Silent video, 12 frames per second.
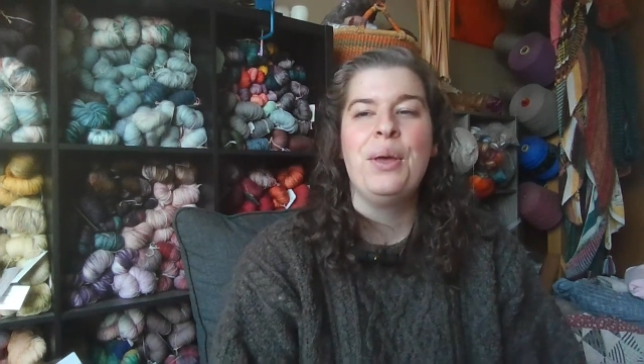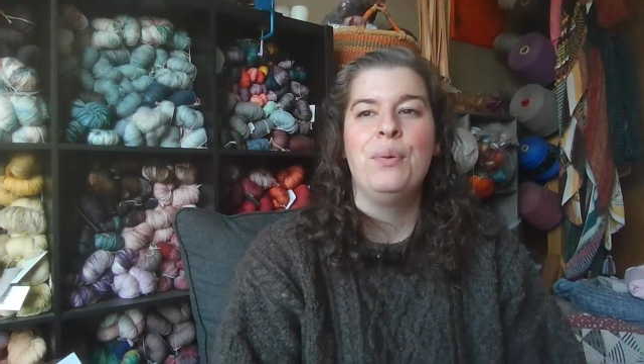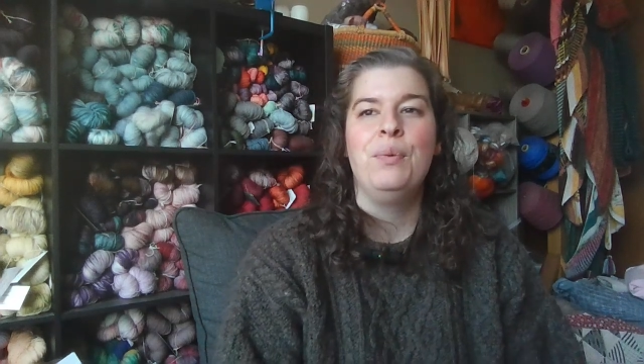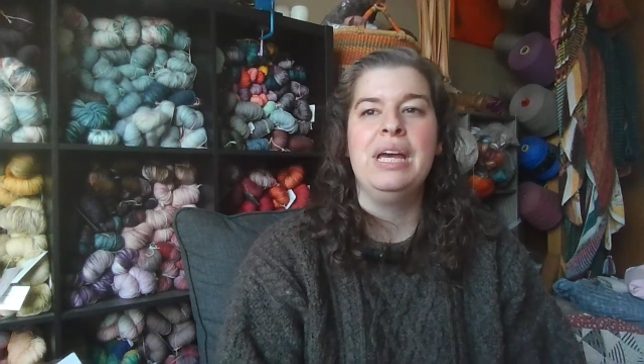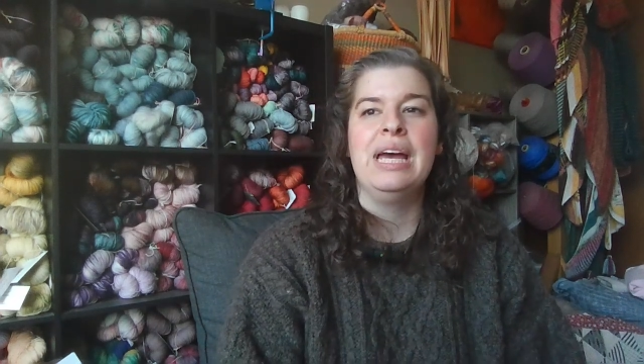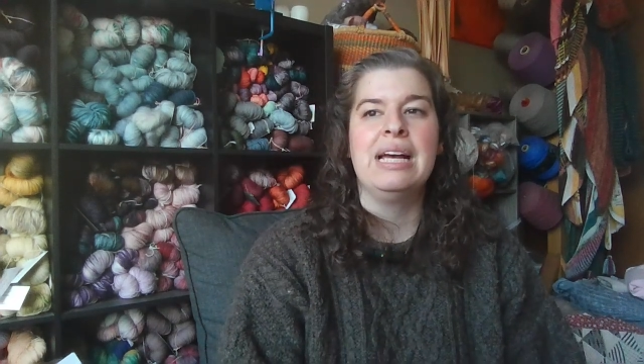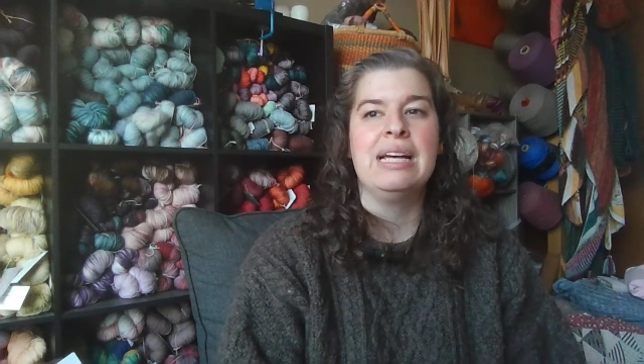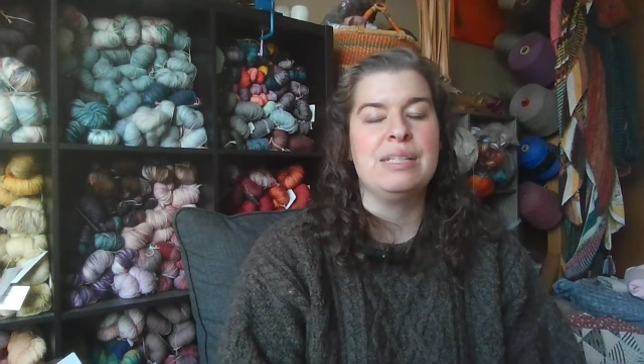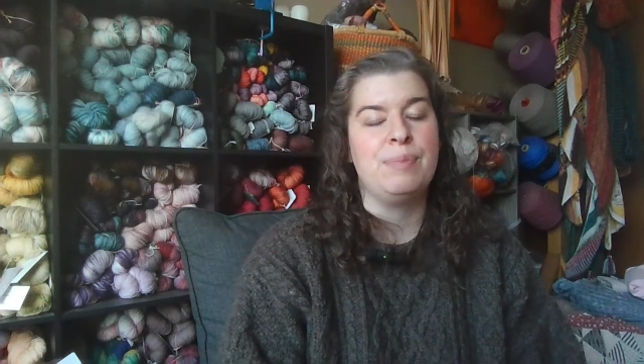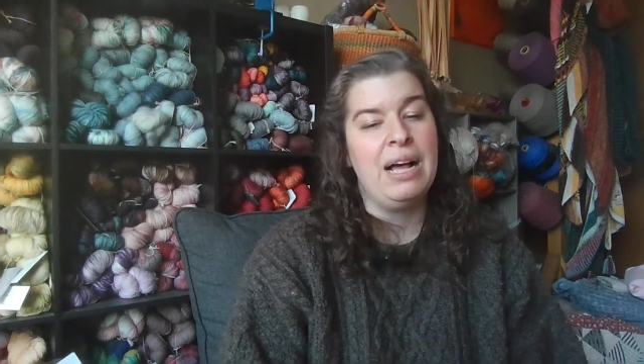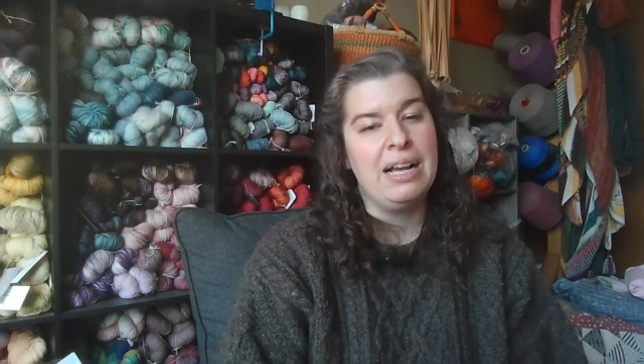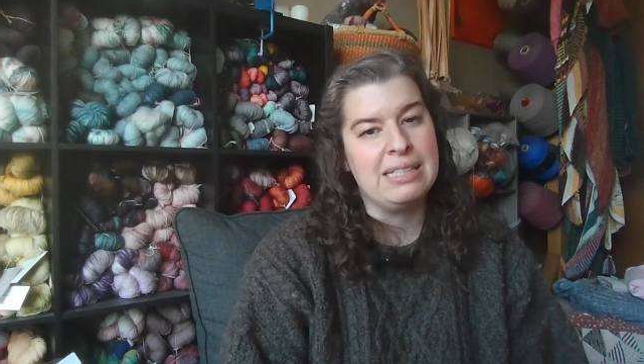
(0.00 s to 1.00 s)
we hang on to
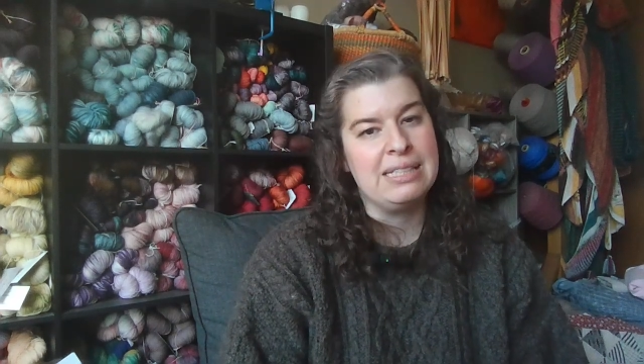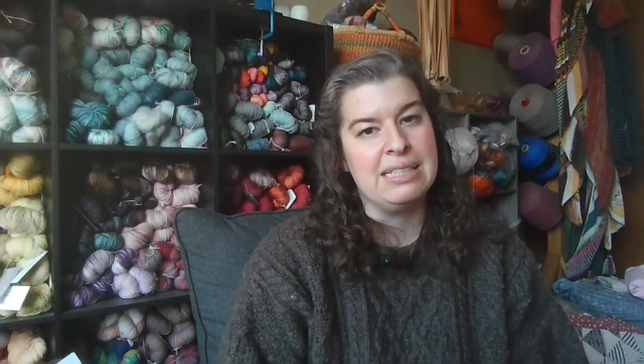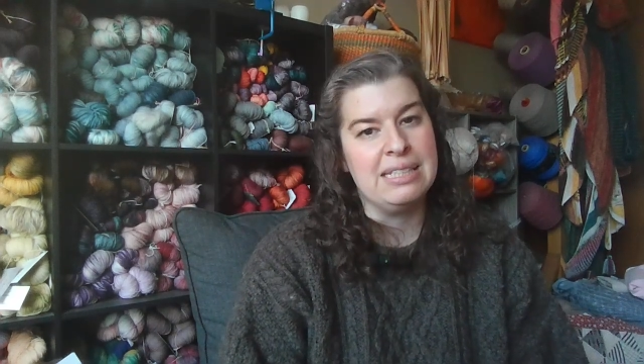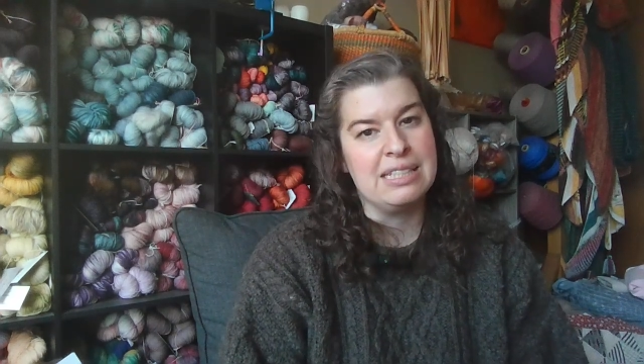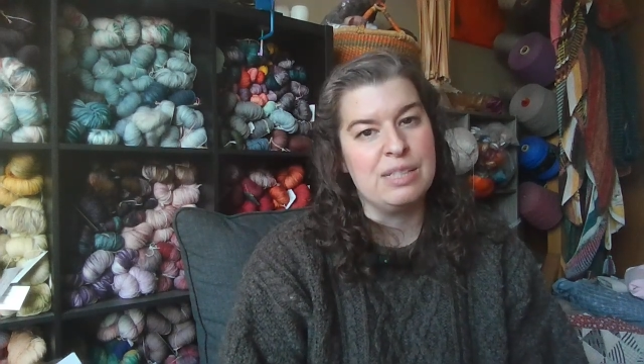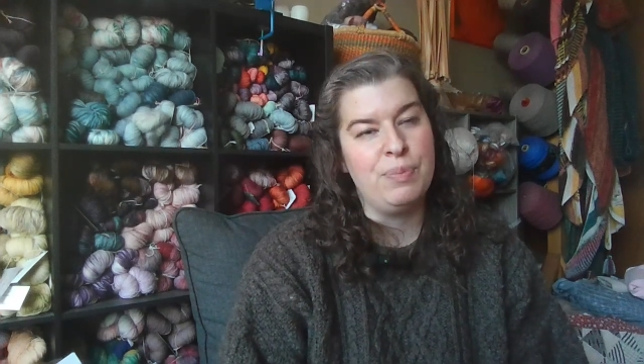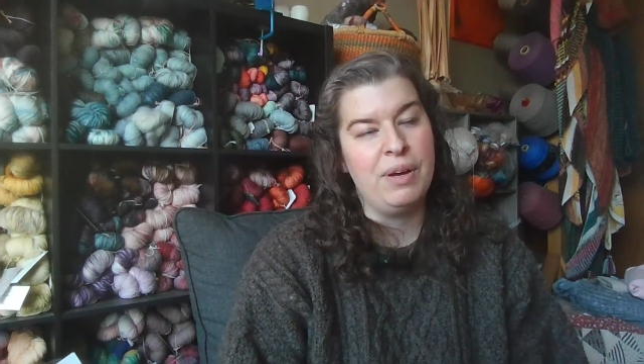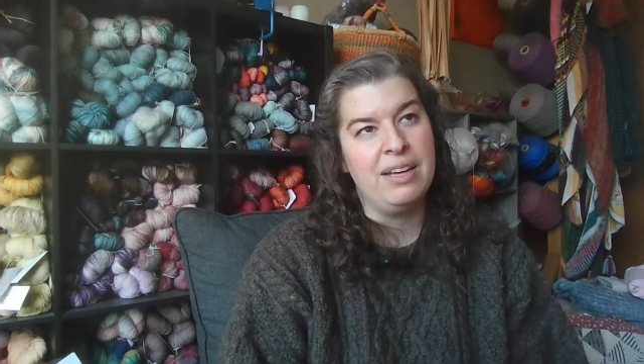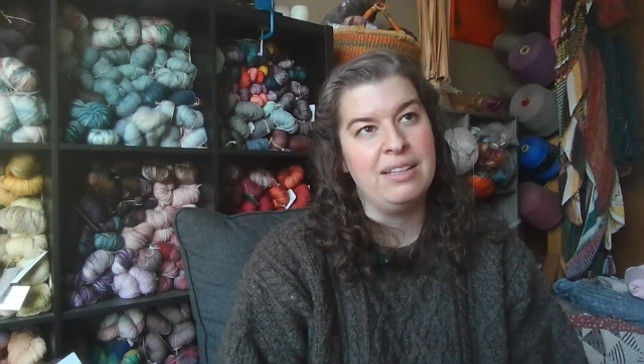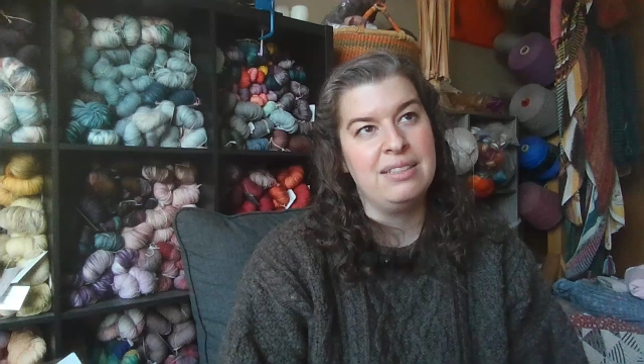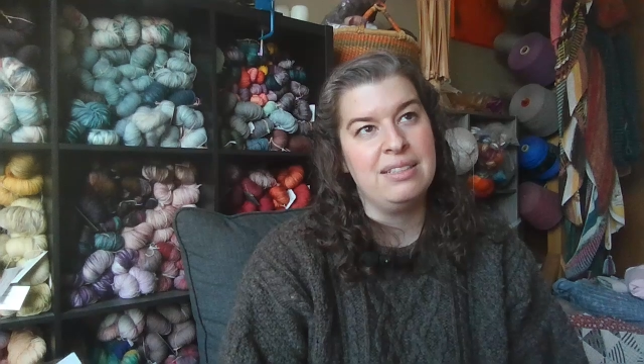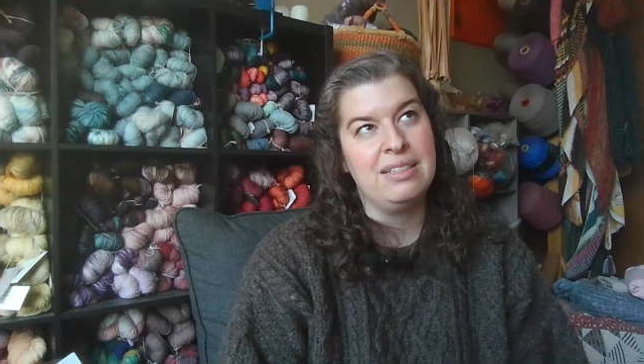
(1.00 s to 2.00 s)
boxes, but